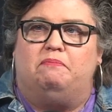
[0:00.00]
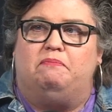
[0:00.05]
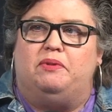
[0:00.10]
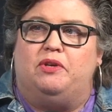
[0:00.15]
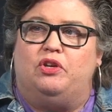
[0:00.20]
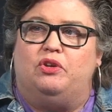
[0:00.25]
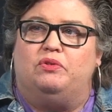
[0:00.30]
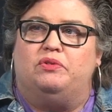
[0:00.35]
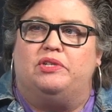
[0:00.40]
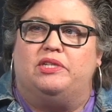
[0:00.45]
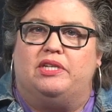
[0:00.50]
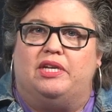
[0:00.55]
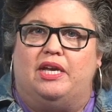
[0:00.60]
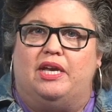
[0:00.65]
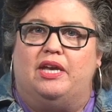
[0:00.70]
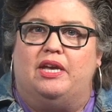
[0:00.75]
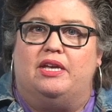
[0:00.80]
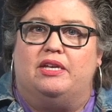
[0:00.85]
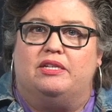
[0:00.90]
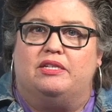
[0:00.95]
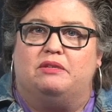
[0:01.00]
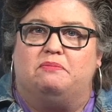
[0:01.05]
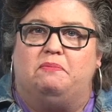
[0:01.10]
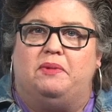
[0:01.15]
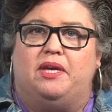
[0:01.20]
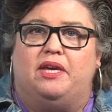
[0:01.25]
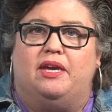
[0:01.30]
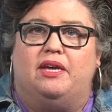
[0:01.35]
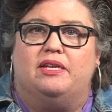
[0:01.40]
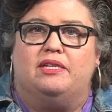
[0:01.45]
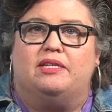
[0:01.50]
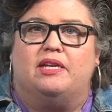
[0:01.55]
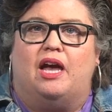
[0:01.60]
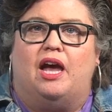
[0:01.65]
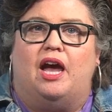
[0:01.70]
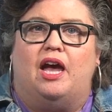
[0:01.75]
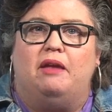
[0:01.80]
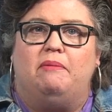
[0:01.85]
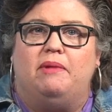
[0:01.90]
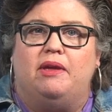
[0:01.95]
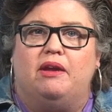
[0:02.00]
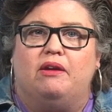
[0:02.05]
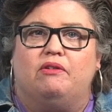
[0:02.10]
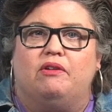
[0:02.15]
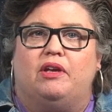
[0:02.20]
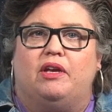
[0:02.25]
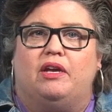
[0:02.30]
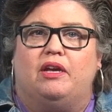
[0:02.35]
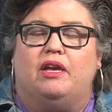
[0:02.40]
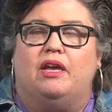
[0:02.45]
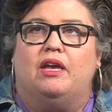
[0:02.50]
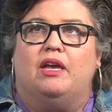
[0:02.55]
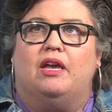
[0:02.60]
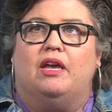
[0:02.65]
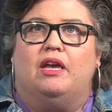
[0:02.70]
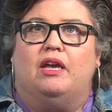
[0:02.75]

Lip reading: abuse is, because I'm hearing